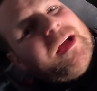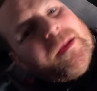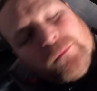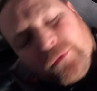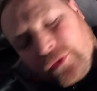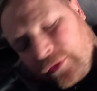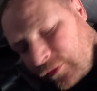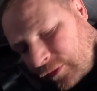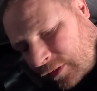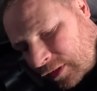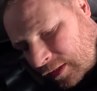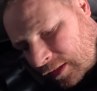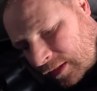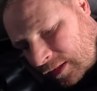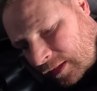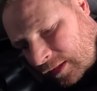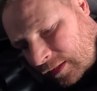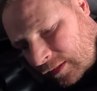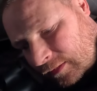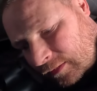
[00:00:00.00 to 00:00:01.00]
I'm just
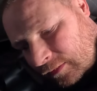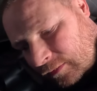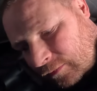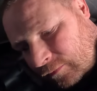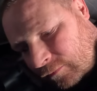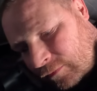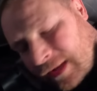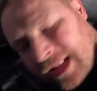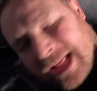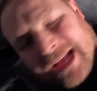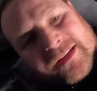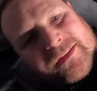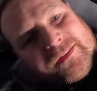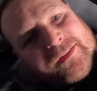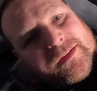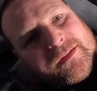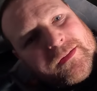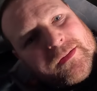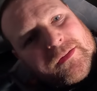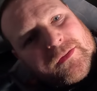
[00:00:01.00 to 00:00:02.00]

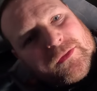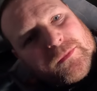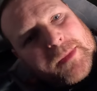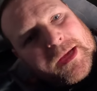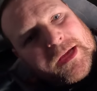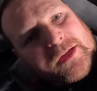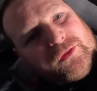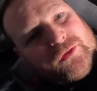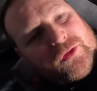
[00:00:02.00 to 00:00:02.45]
relaxing because my